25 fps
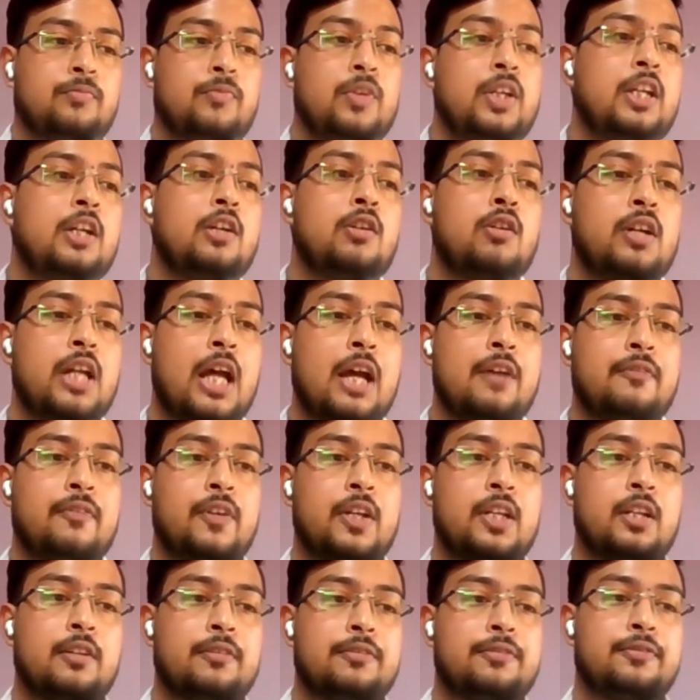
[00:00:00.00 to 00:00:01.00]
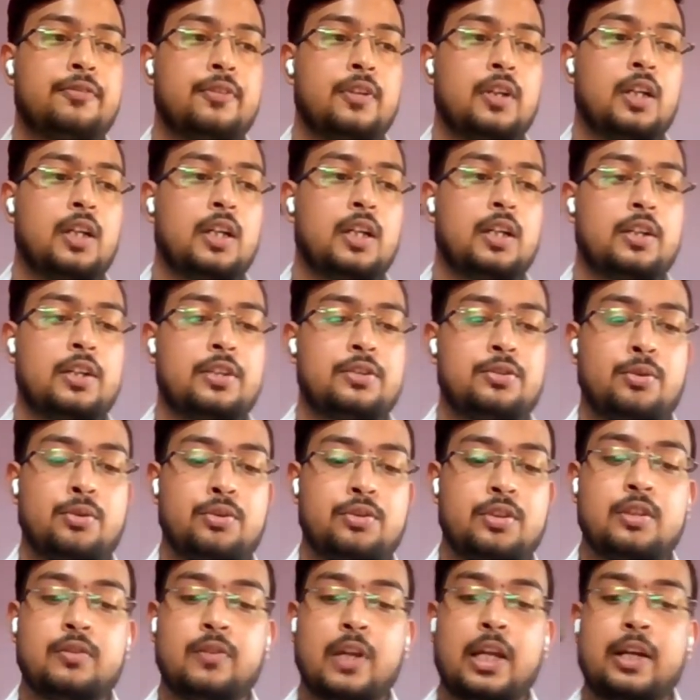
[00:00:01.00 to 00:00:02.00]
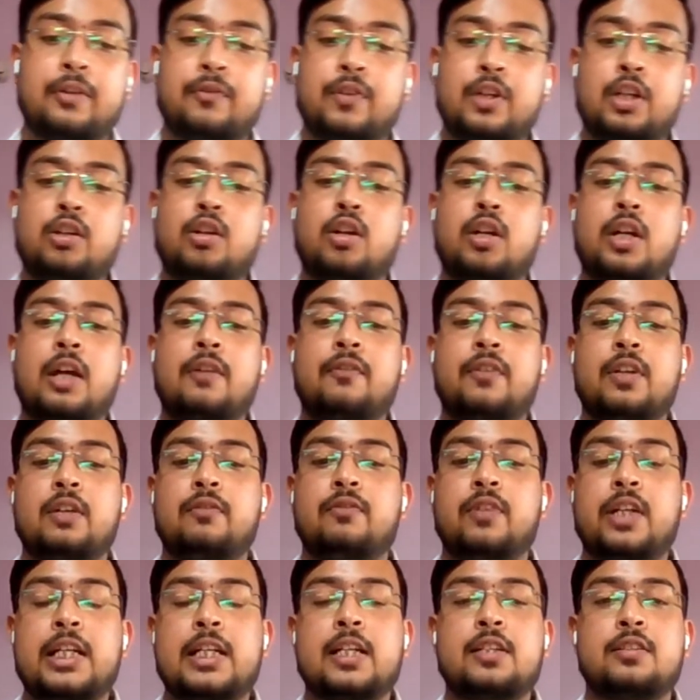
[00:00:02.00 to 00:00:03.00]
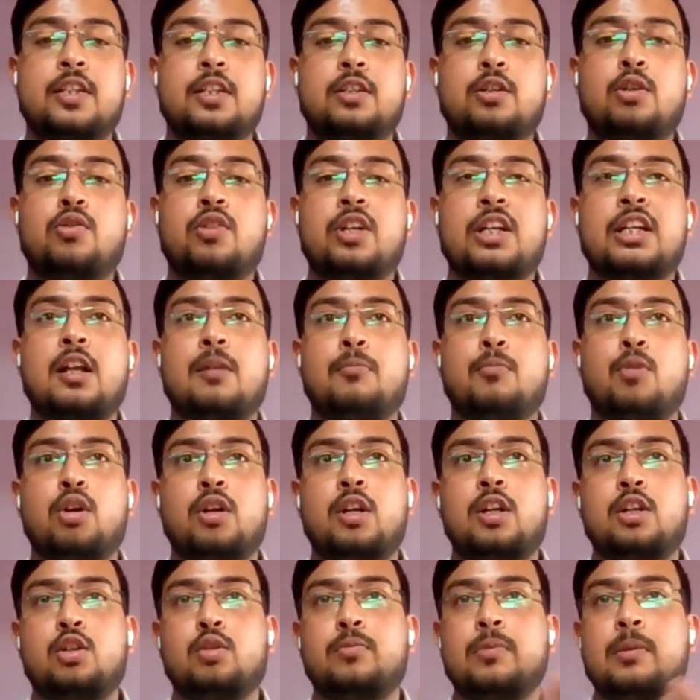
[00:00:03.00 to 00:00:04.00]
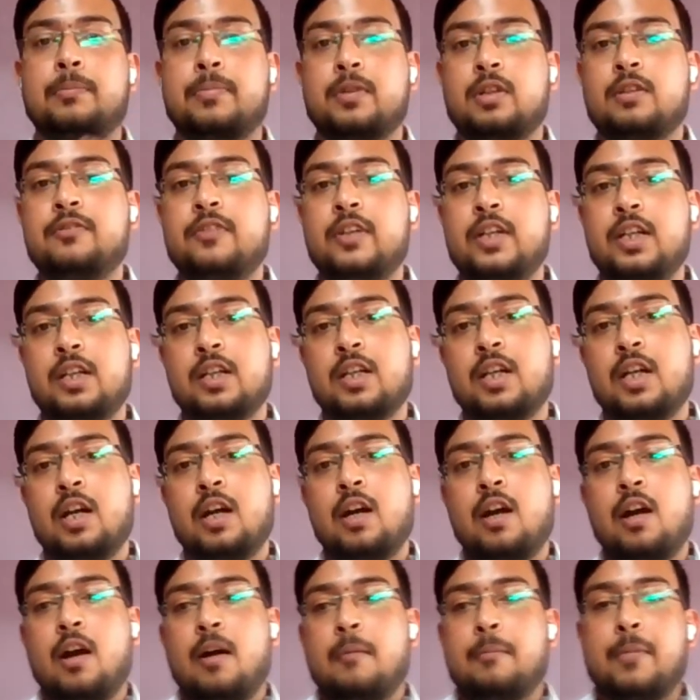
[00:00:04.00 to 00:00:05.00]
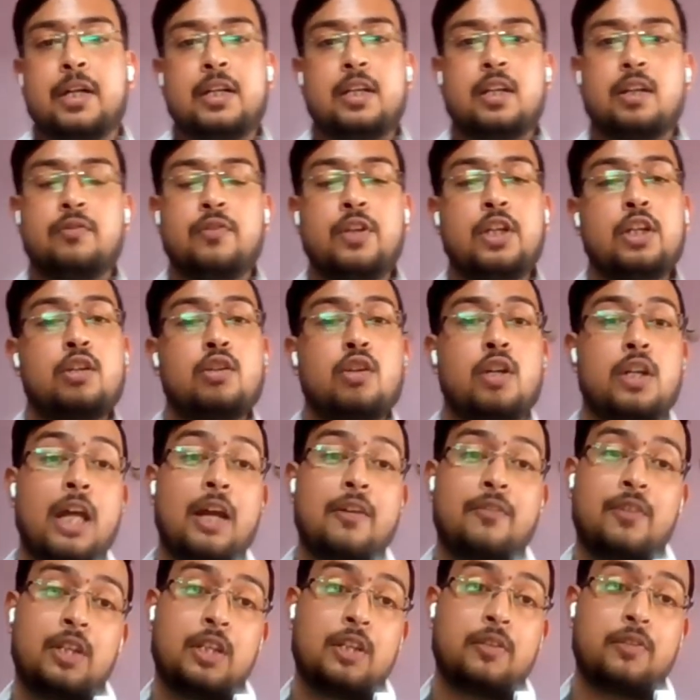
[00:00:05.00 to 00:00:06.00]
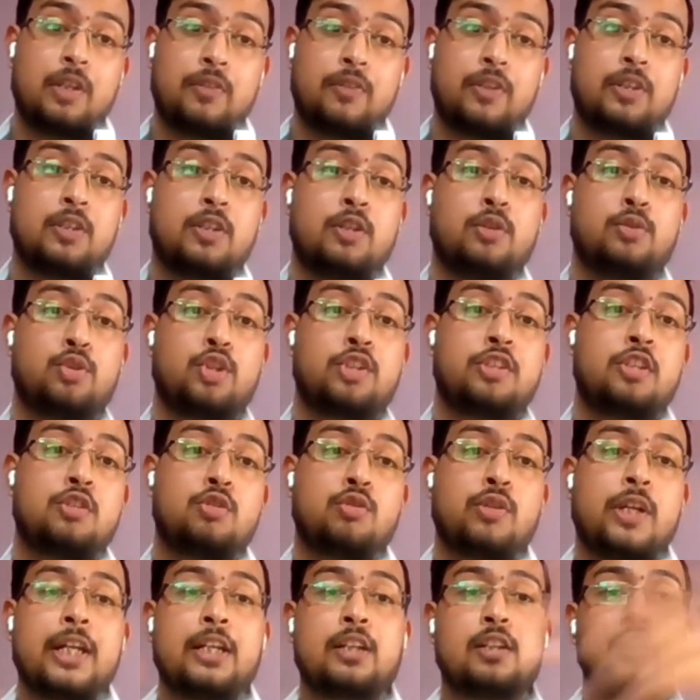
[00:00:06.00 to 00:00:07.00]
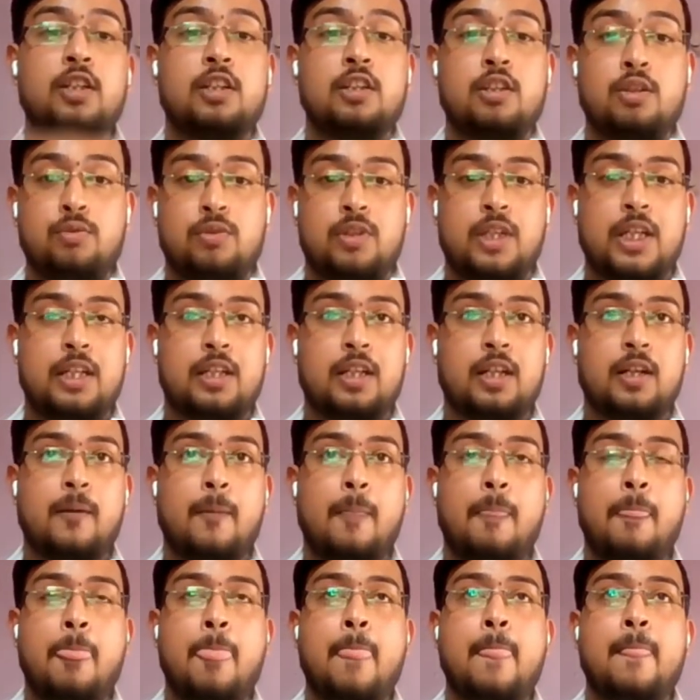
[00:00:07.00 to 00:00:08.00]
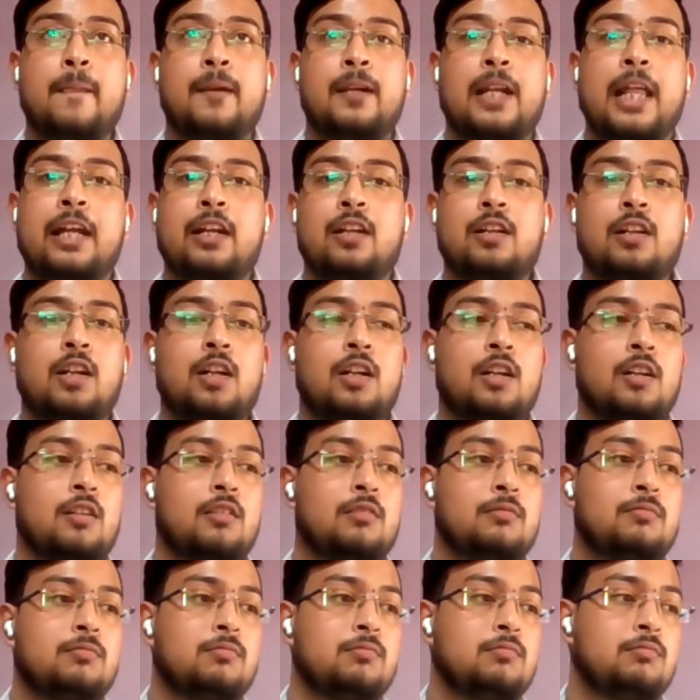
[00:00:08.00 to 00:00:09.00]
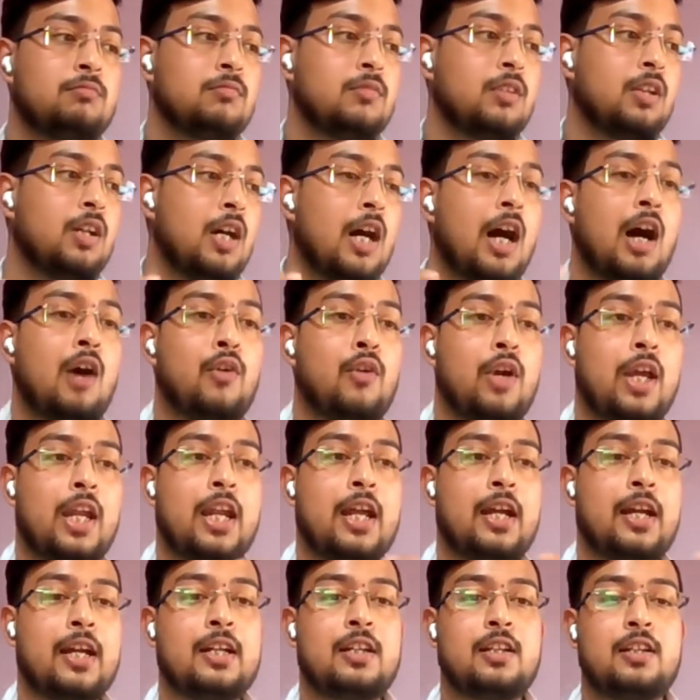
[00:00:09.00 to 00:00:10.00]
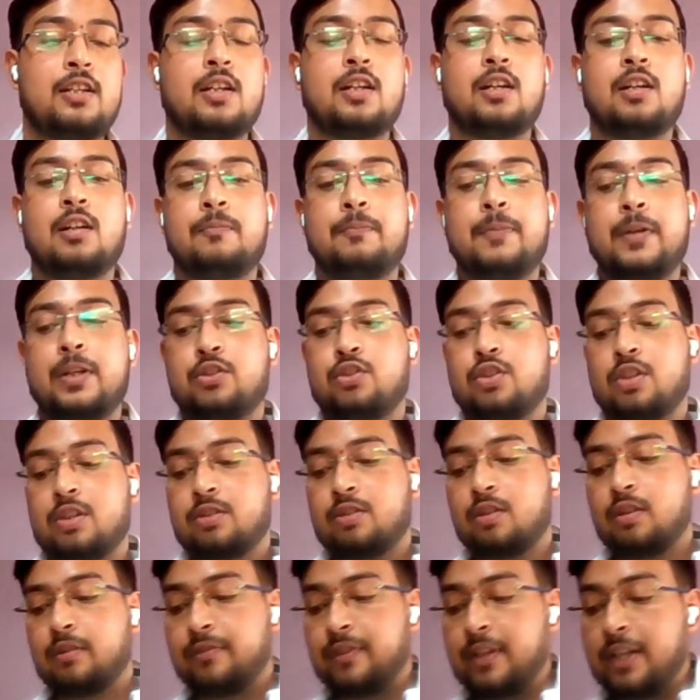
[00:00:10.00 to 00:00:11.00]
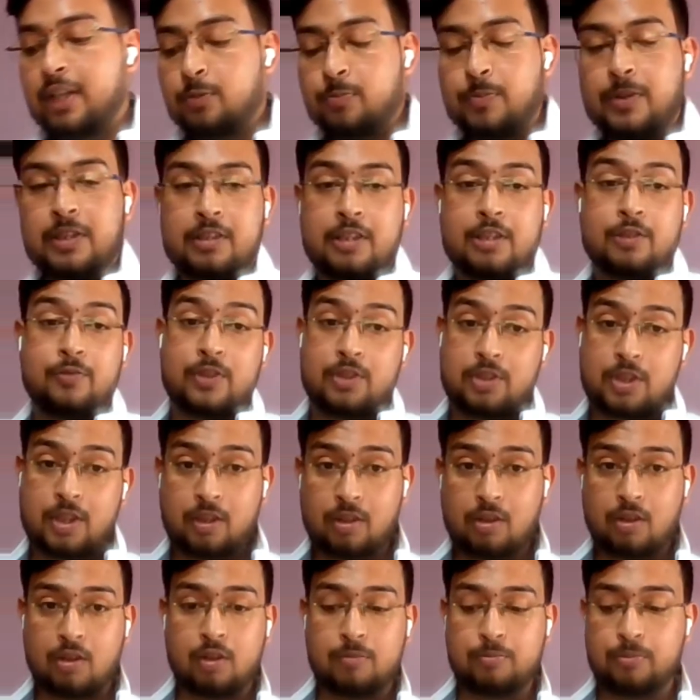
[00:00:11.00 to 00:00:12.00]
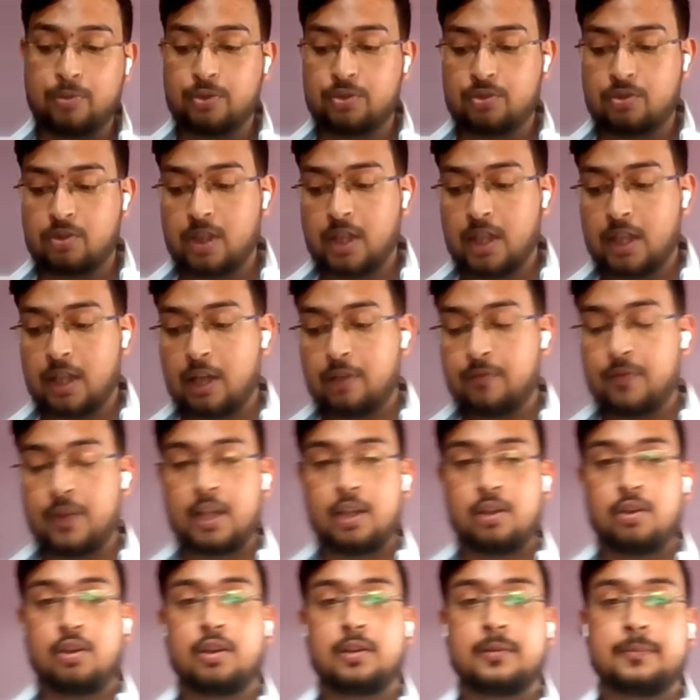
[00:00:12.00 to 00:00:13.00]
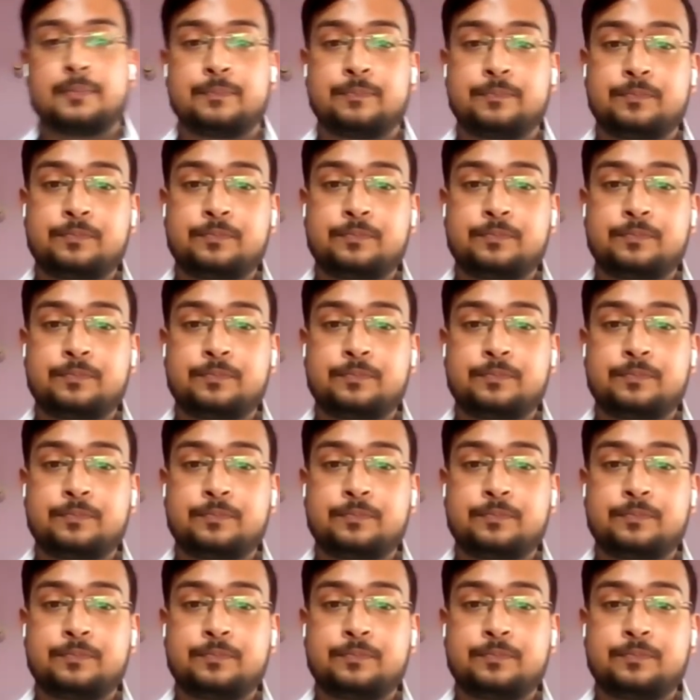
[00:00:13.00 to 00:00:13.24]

we did not have enough resources. Like we did not have enough data set to train our model to be perfect, but we did not have even the resources to get the new data. Like how can I get pictures of rare species which are almost rare and we cannot